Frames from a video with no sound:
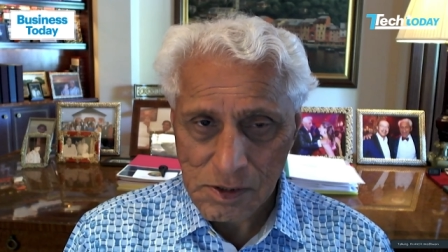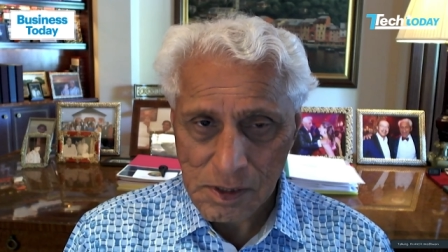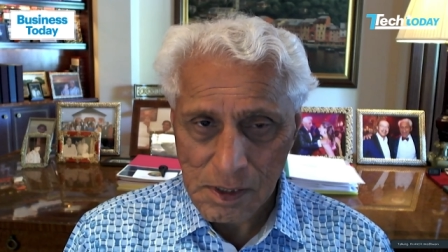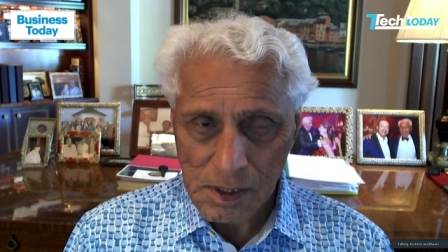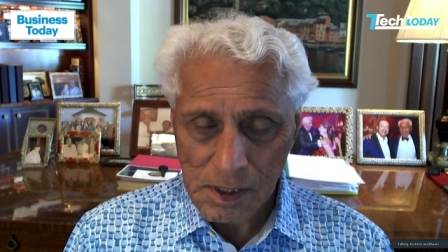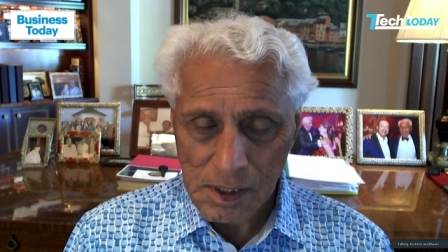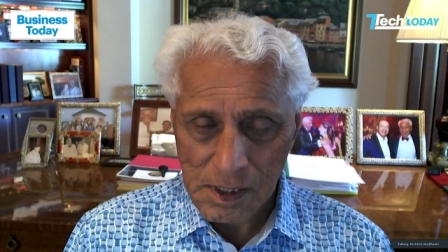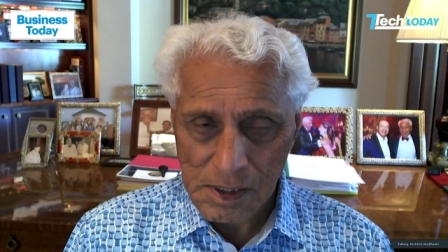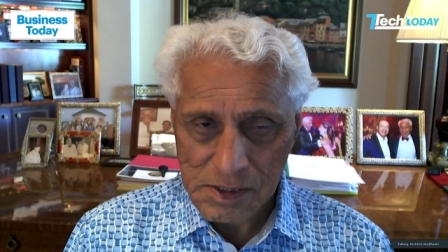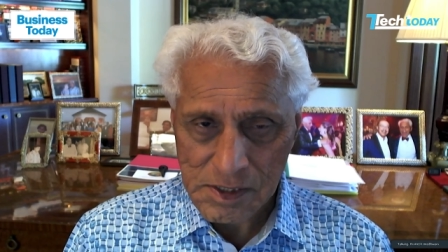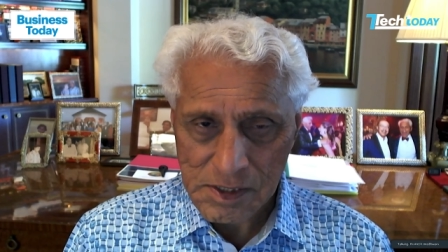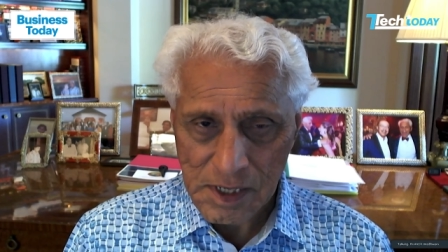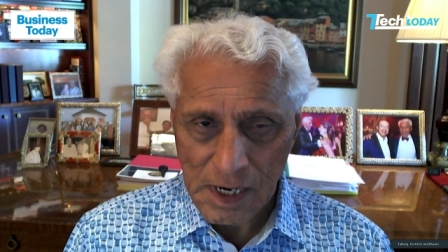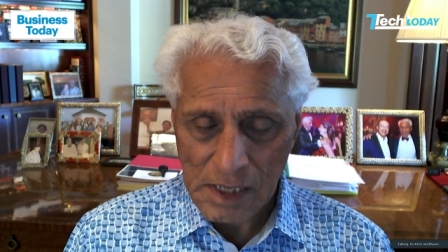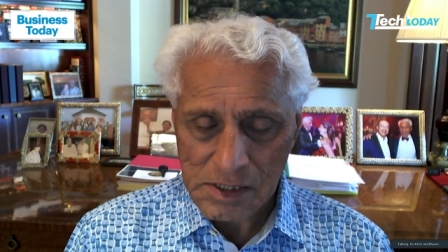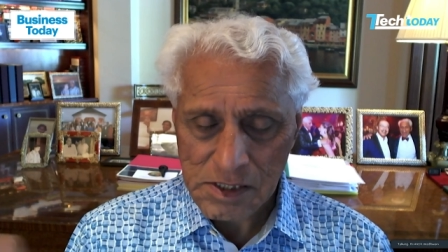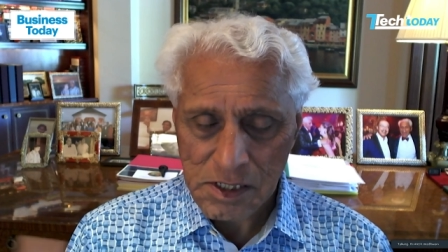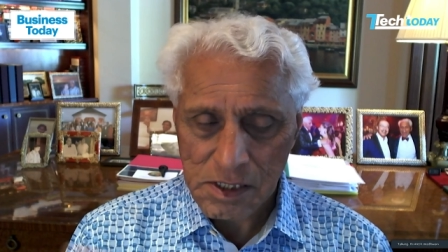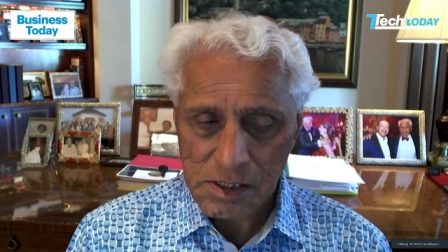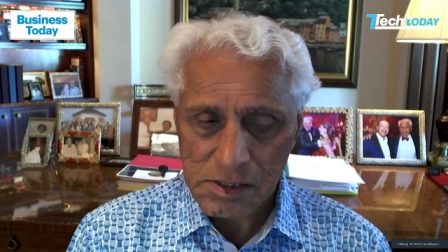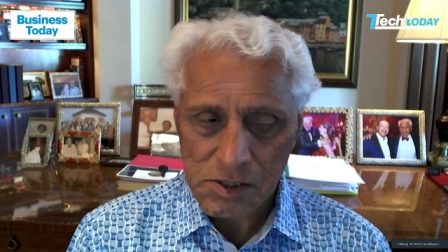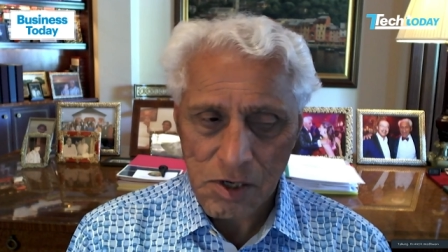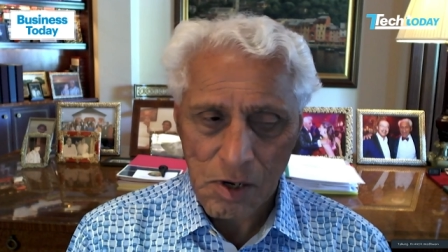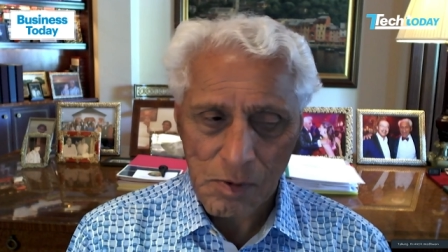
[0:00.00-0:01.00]

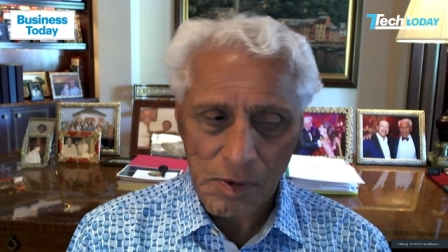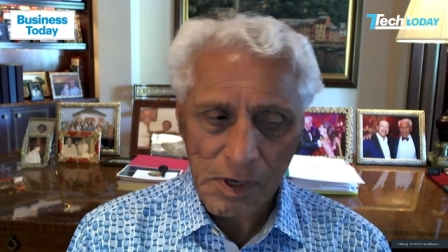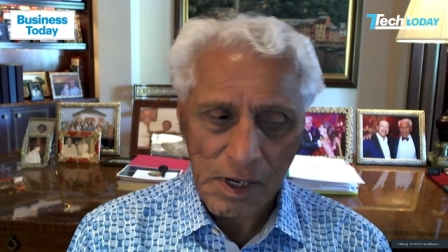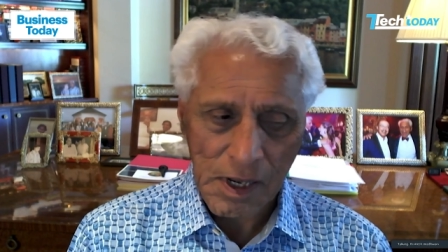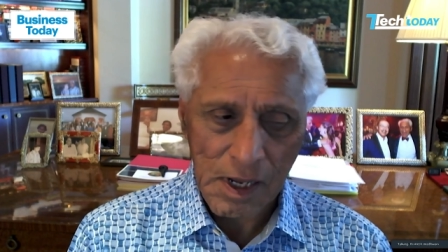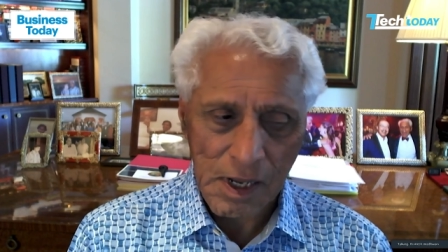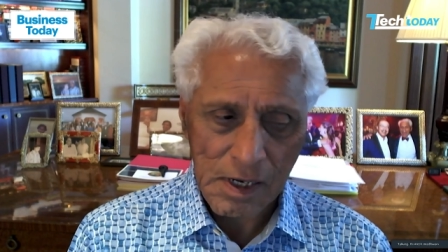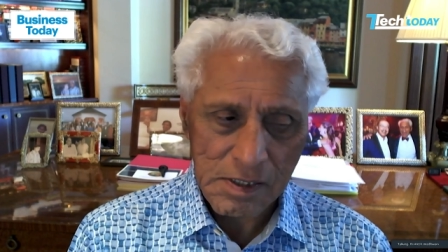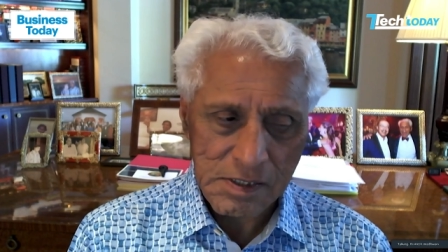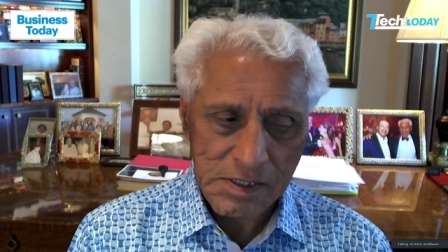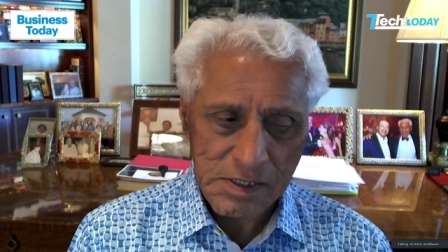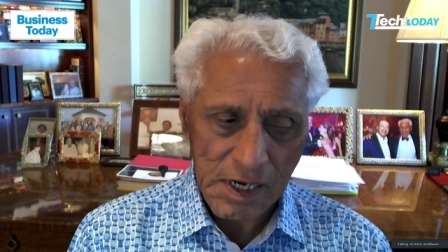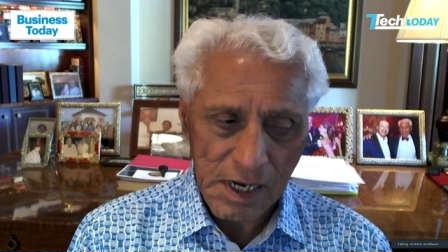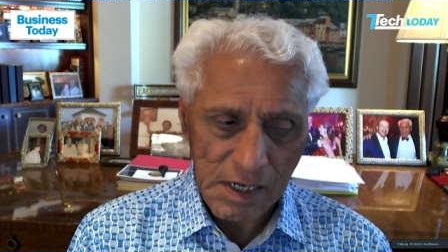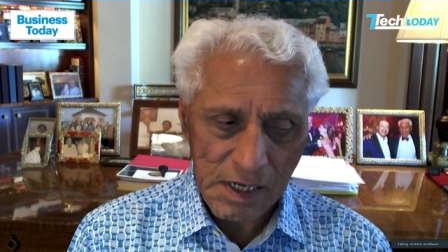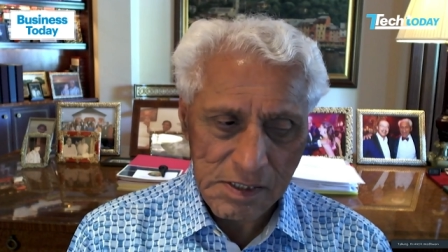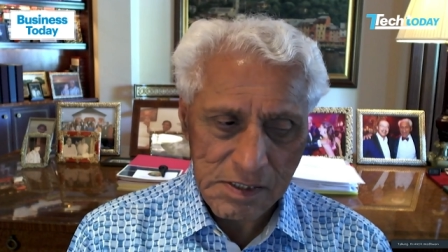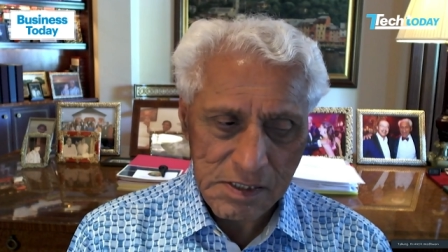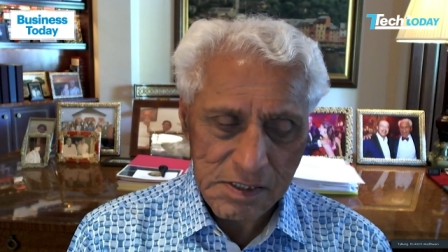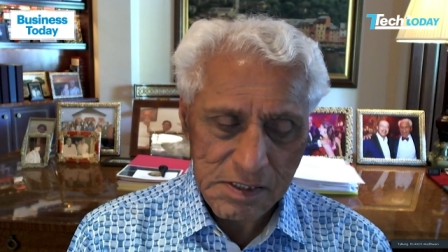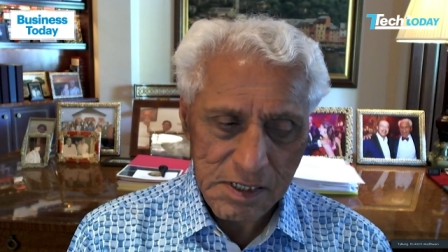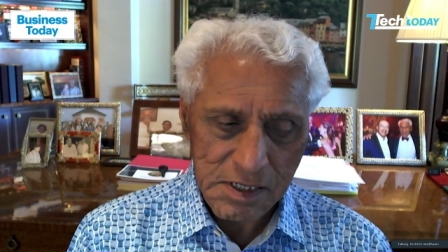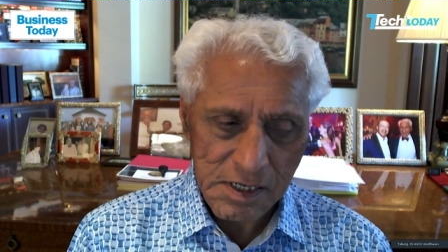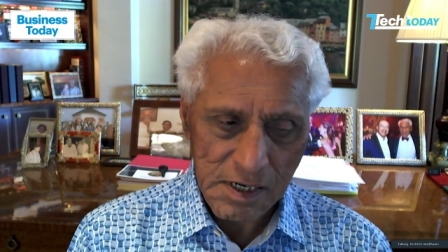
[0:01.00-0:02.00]
International Atomic Energy
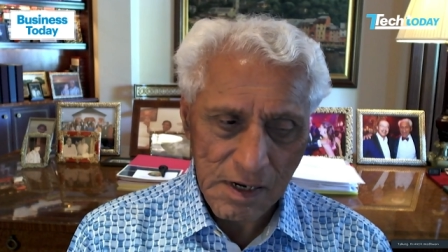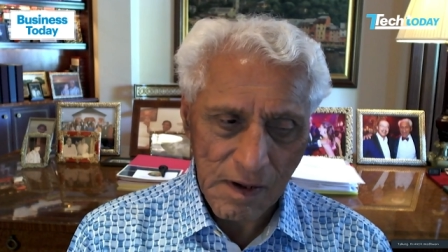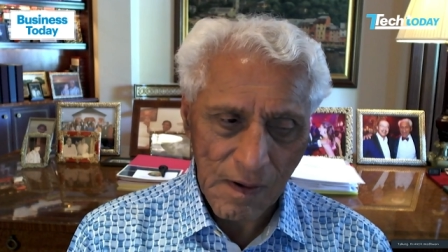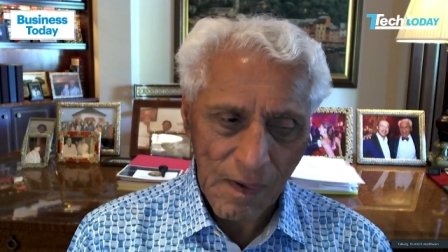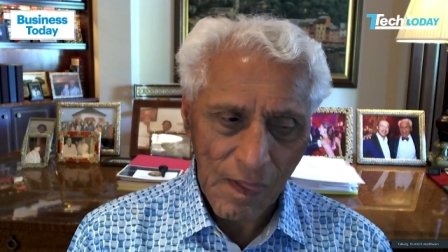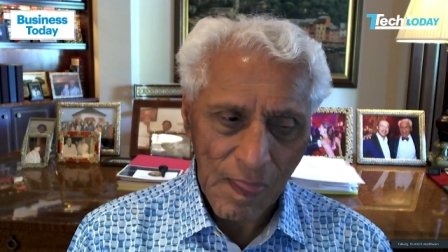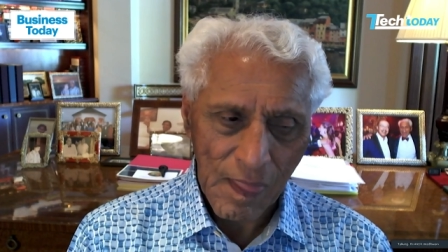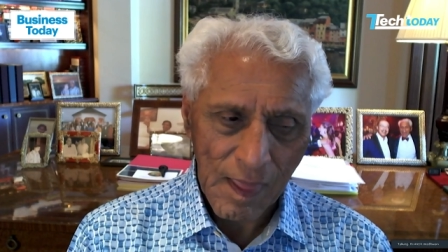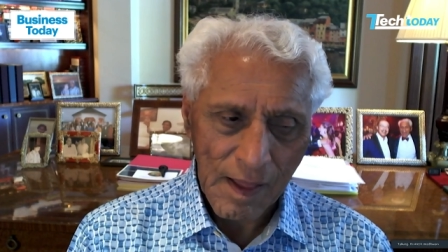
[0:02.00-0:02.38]
Agency.